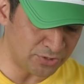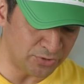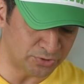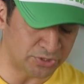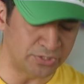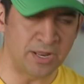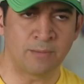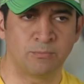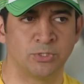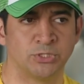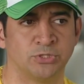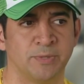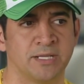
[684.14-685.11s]
to use
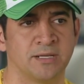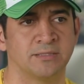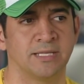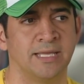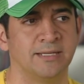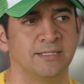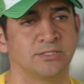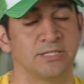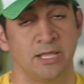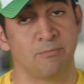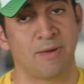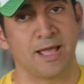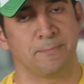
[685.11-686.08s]
numbers is because it is,
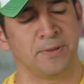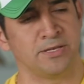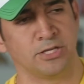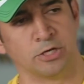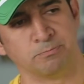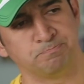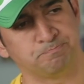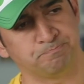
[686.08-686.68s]
in my opinion,